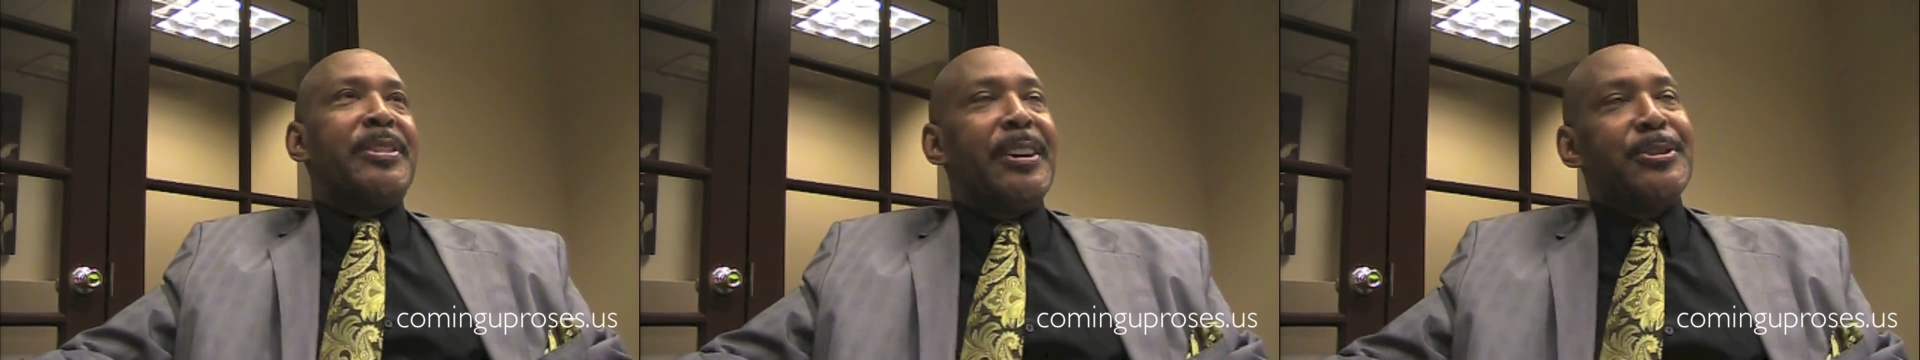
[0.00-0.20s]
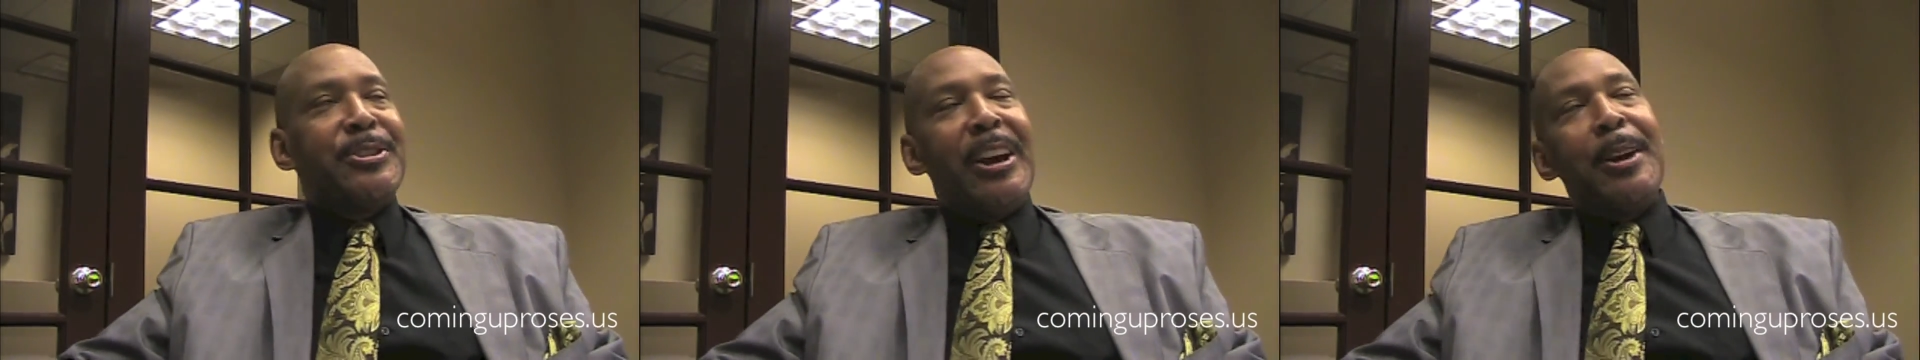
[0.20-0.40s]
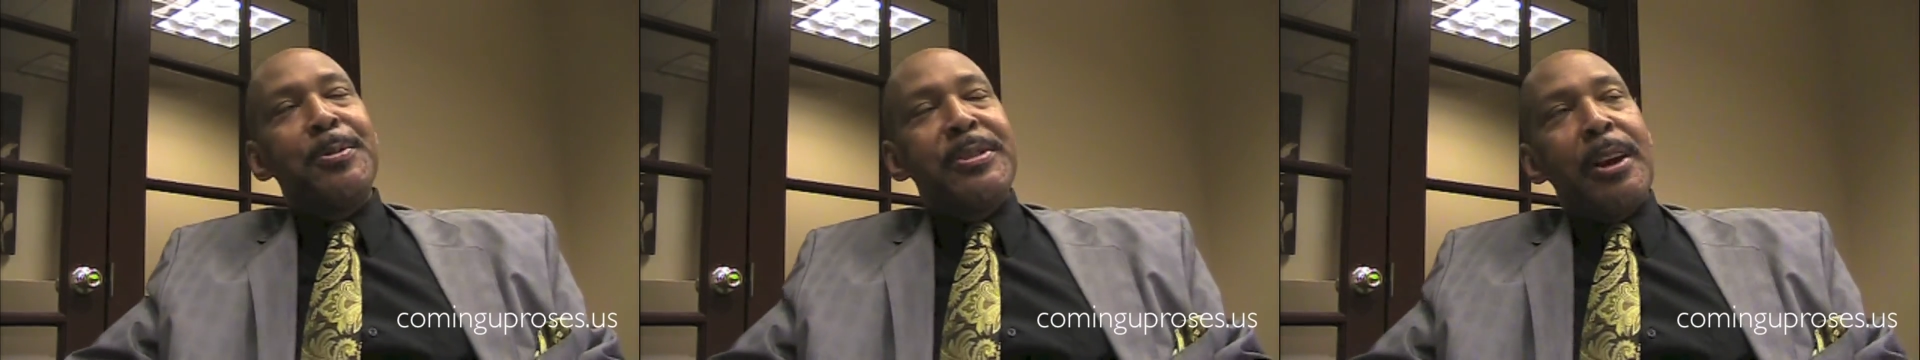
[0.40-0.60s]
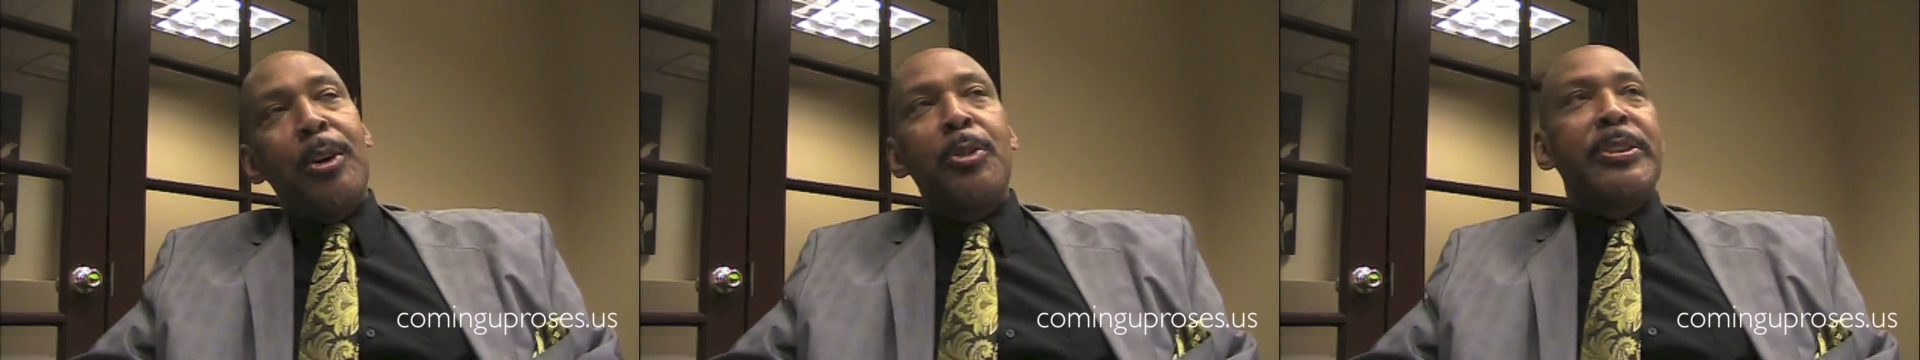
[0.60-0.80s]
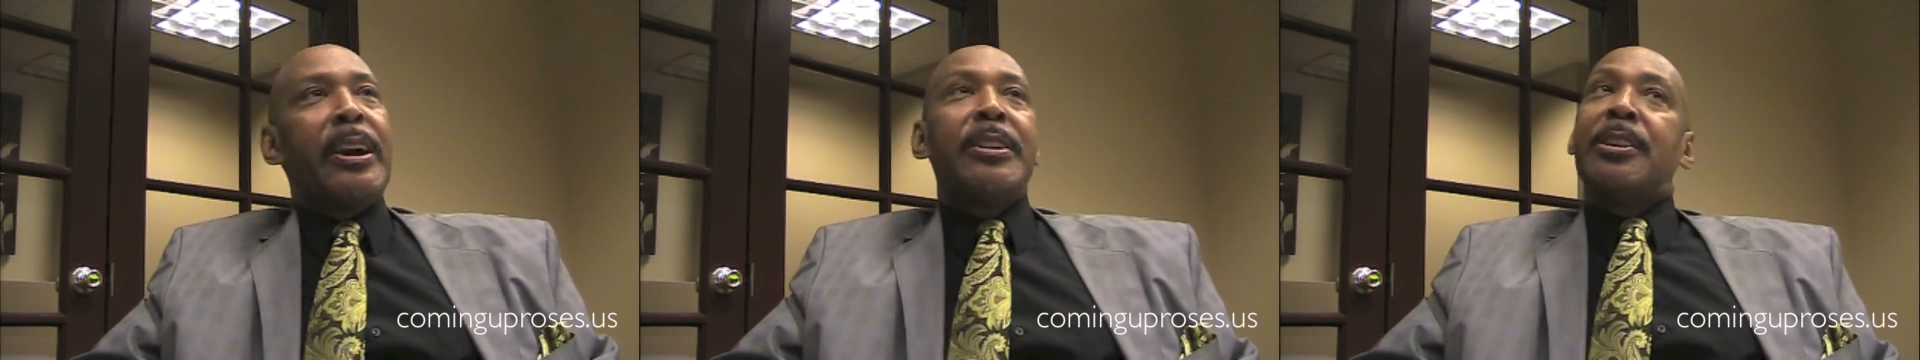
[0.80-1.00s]
Then James said,
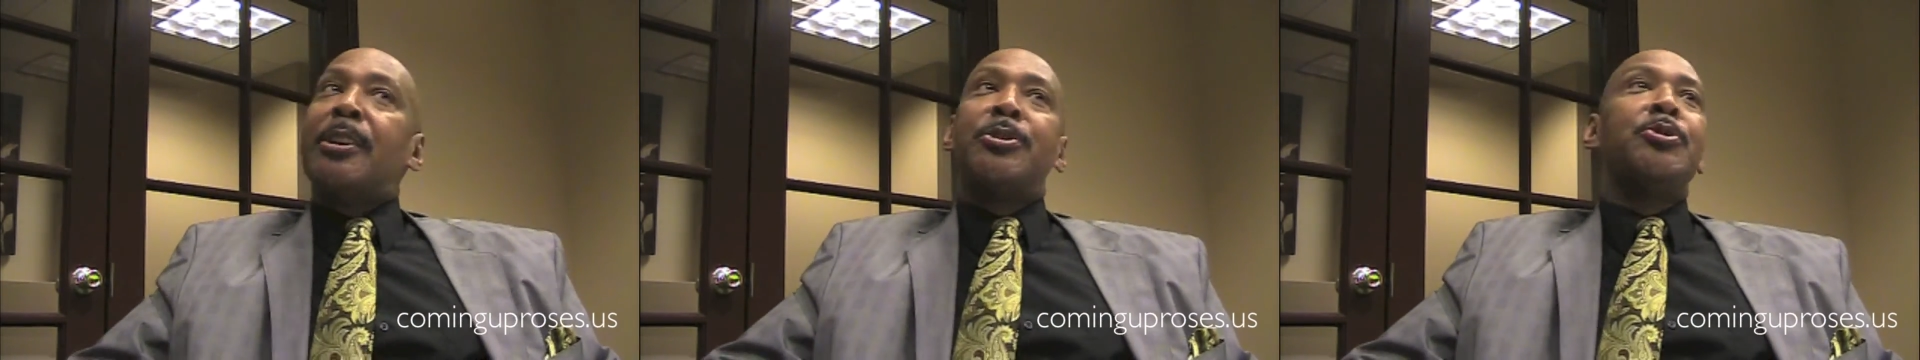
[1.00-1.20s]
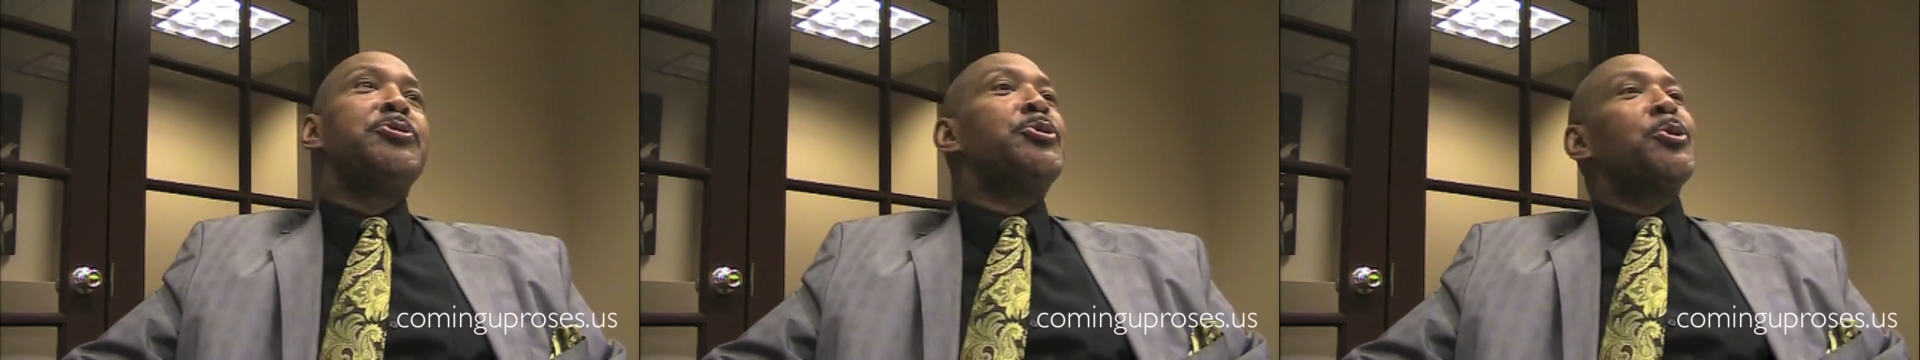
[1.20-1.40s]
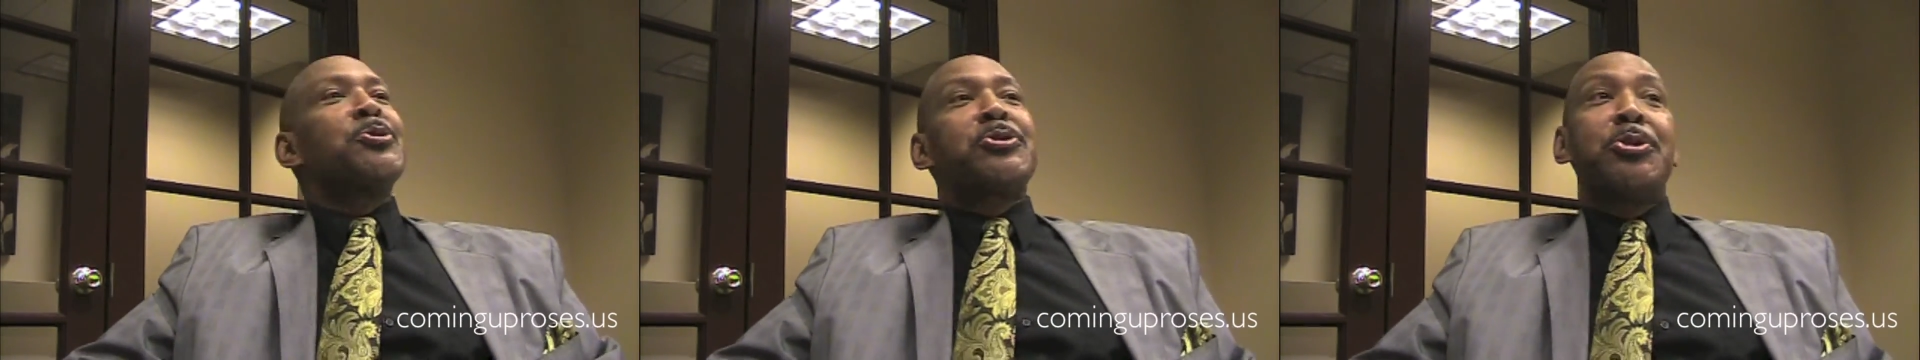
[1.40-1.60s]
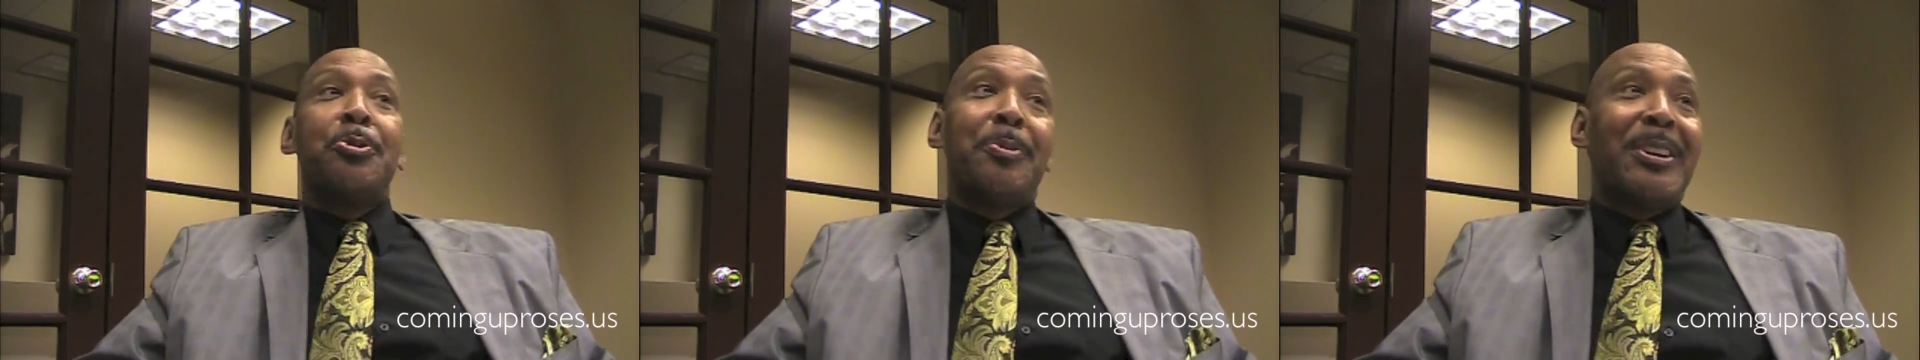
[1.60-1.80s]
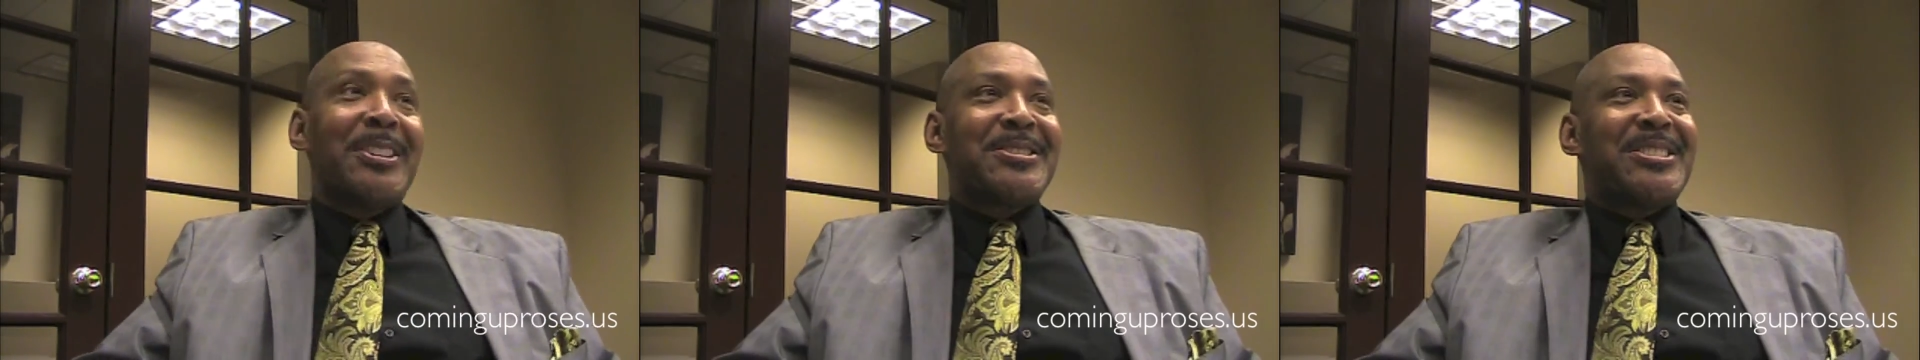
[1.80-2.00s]
okay, now you're doing too
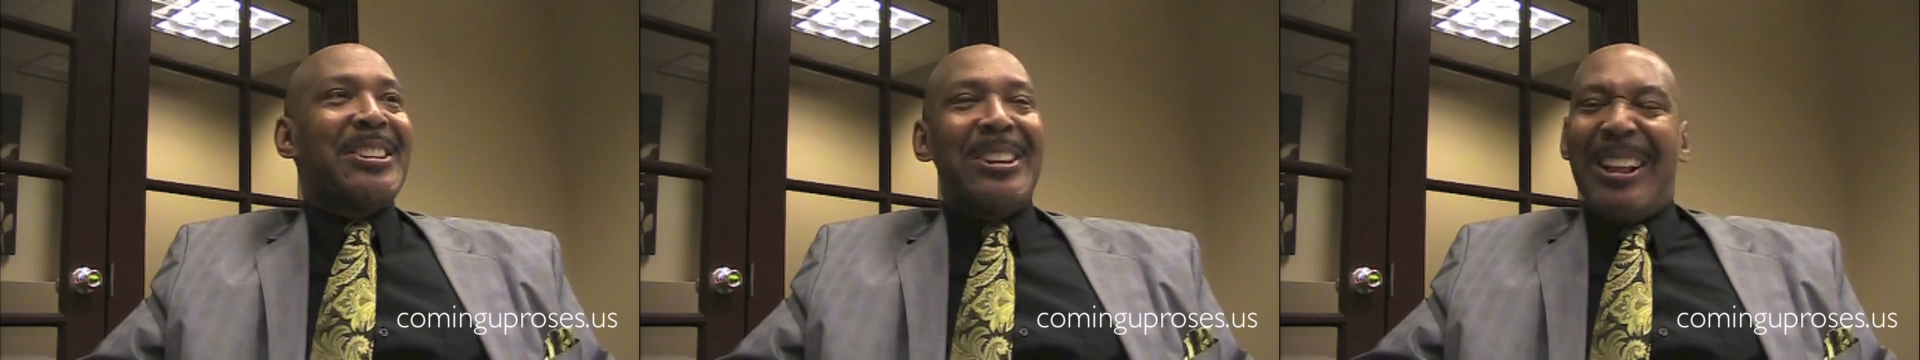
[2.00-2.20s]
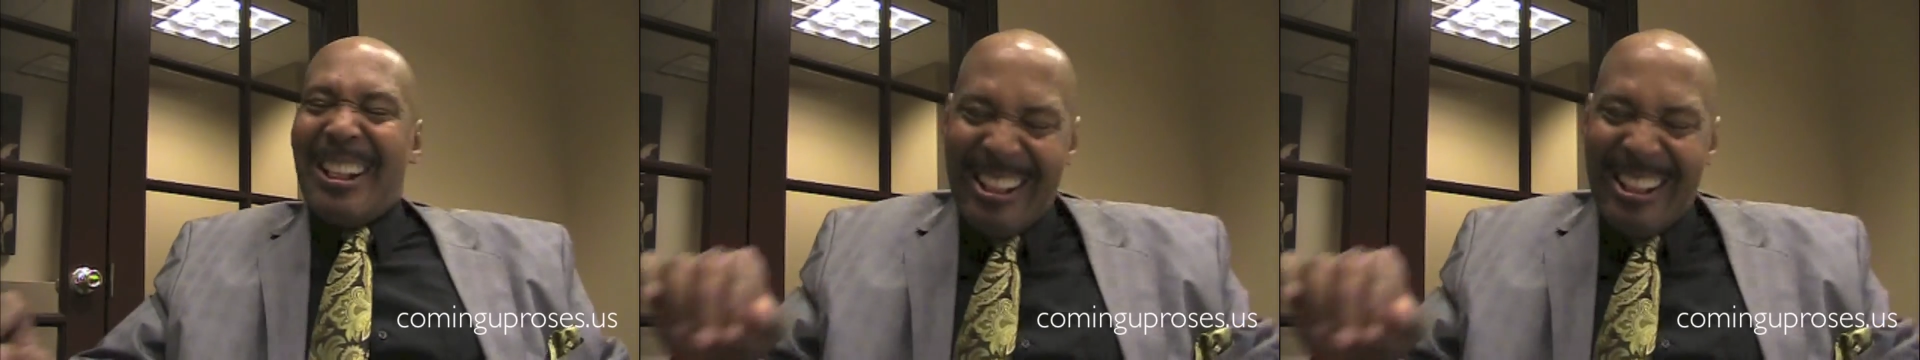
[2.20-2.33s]
much.